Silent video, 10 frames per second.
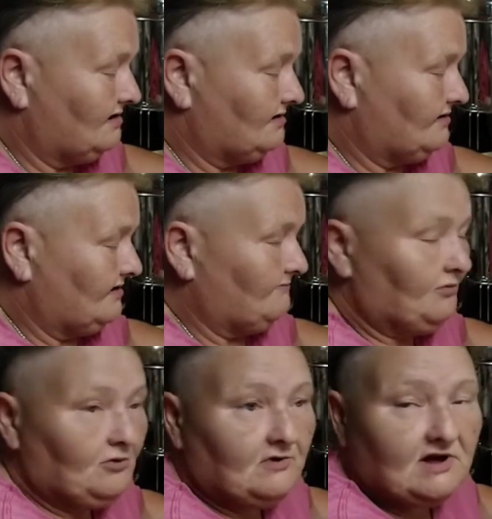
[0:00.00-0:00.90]

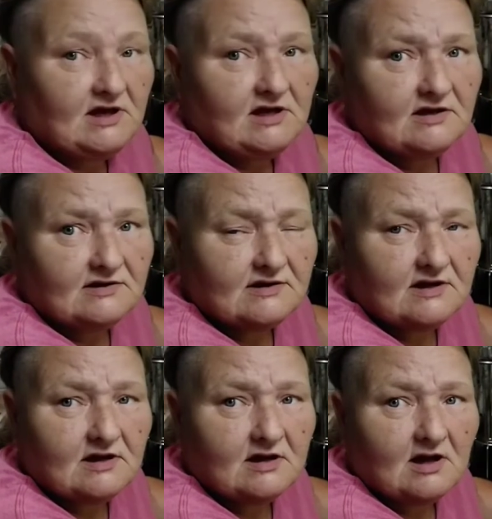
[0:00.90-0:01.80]
Simple,
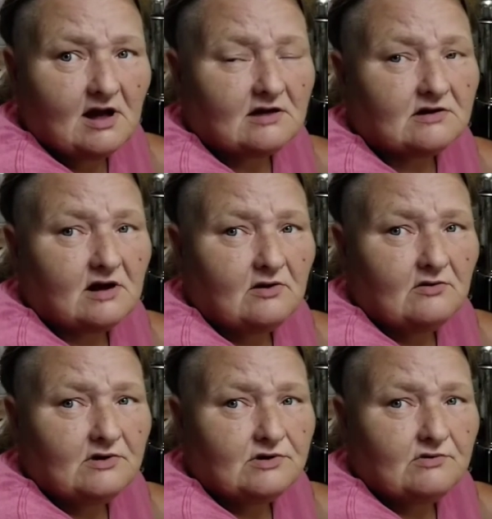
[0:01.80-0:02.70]
easy, as long
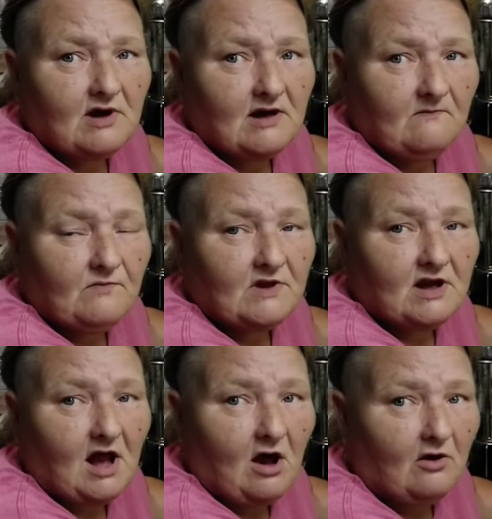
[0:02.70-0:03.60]
as you have the,
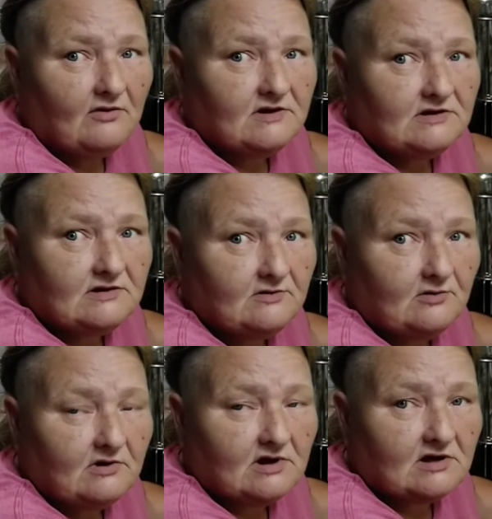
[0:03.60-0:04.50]
all these
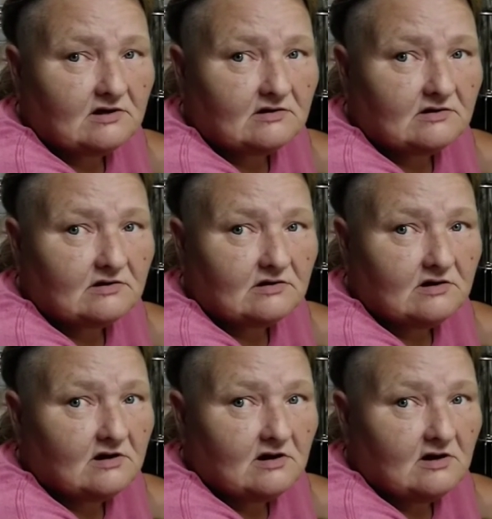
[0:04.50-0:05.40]
ingredients,
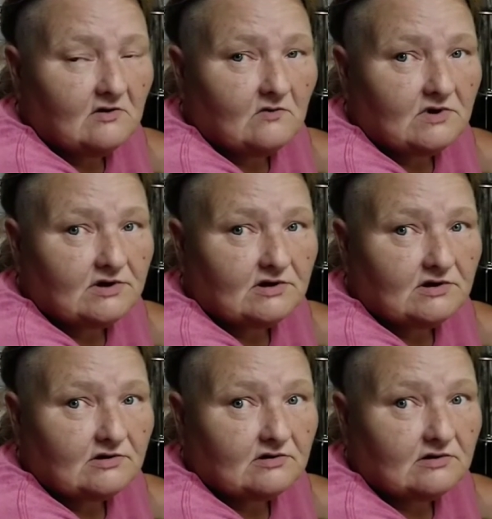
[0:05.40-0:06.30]
which is
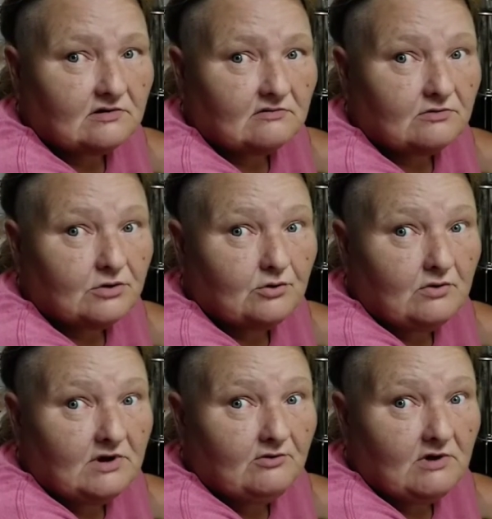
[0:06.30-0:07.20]
just two
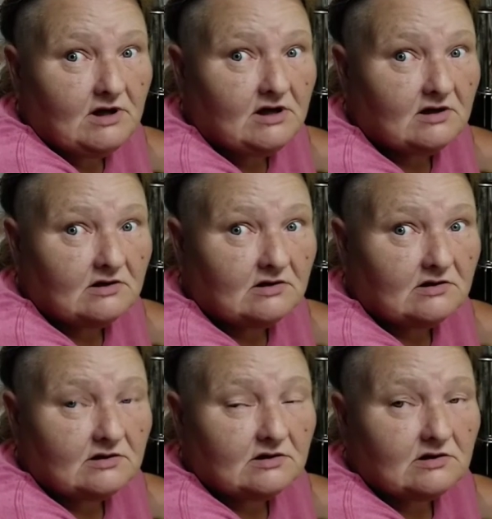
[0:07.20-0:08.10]
ingredients,
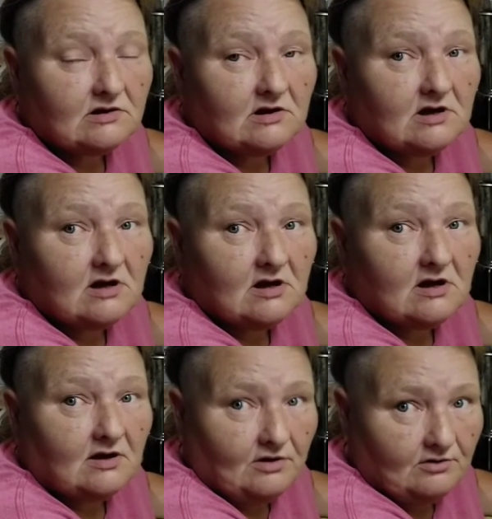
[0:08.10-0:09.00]

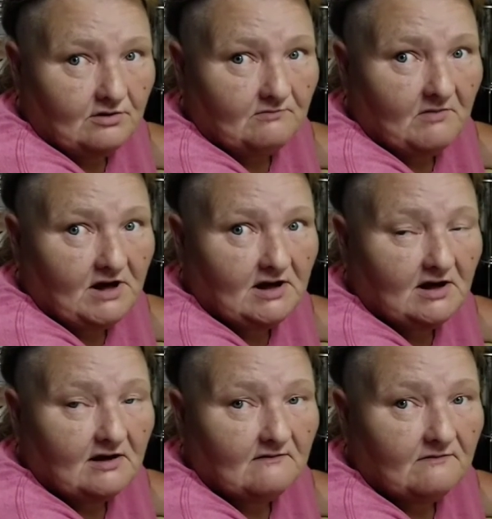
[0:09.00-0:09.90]
you can make
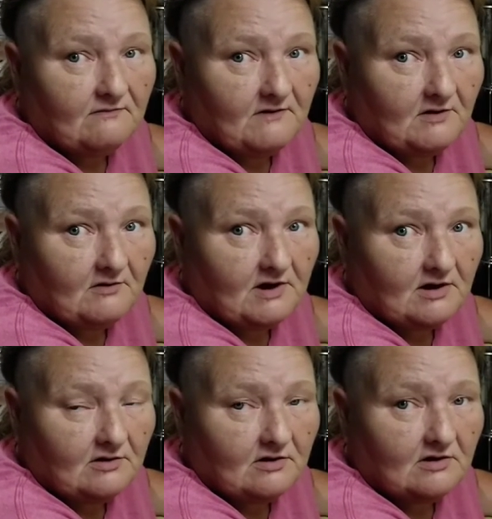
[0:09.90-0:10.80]
a very
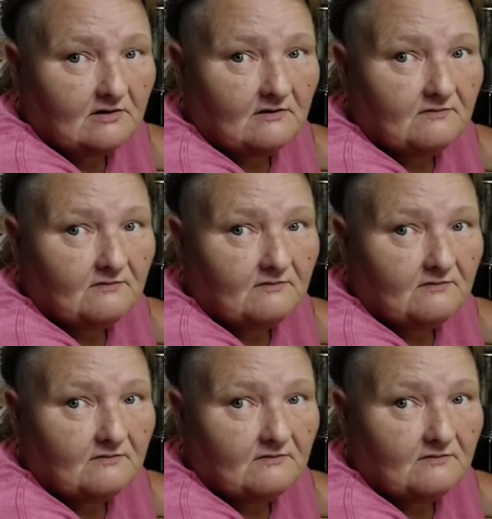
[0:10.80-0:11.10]
good